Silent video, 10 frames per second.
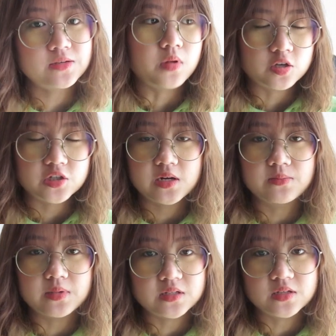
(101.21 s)
blockchain
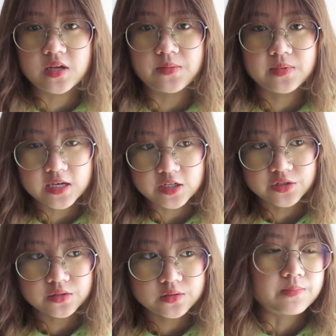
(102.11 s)
and business
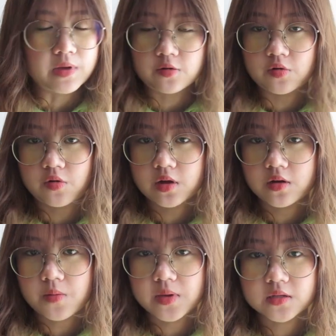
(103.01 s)
application,
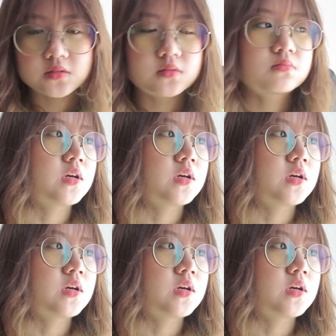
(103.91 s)
microeconomics,